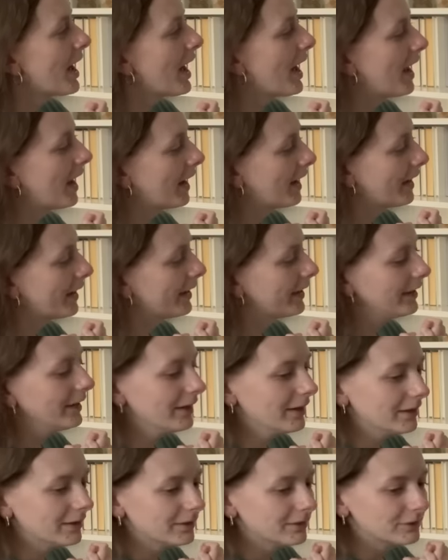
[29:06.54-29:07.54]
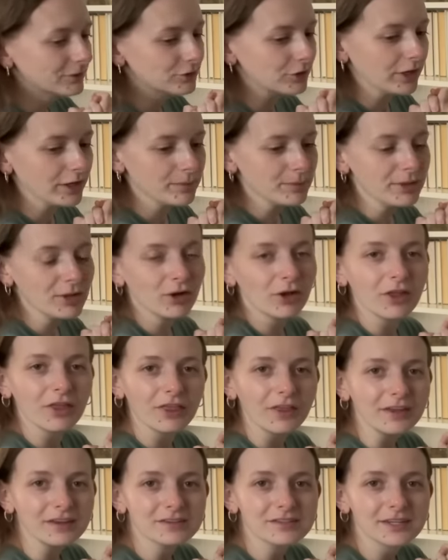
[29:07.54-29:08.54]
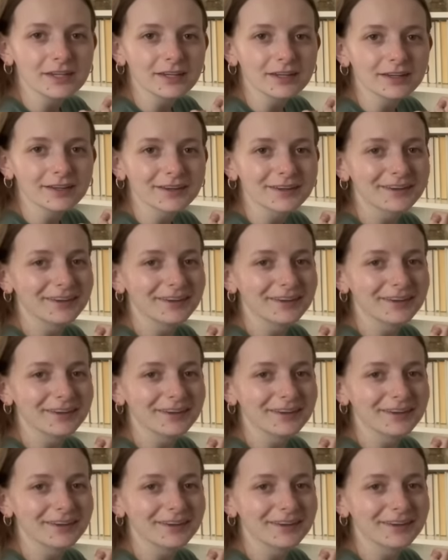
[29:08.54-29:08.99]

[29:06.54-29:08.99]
I try to be authentic